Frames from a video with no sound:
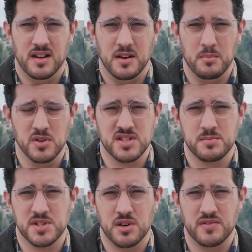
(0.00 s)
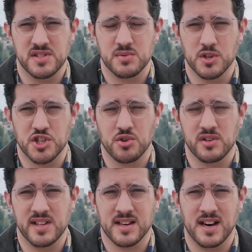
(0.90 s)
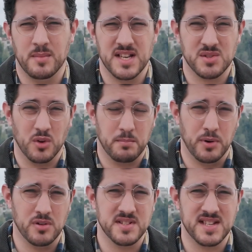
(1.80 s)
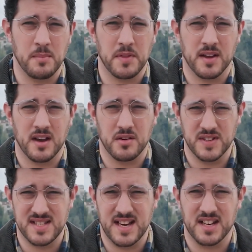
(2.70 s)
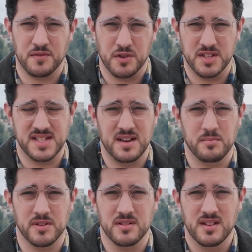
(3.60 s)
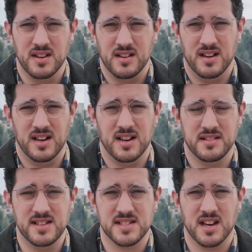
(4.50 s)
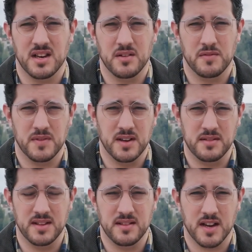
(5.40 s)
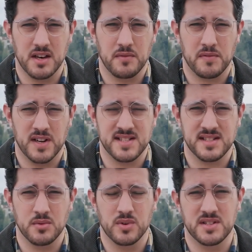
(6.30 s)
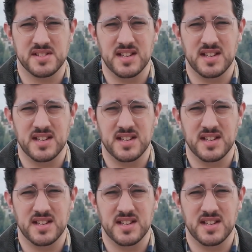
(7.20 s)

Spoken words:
most observers were sure that Hamas would pull something out of its hat. For example, this kind of the kind of threats that we're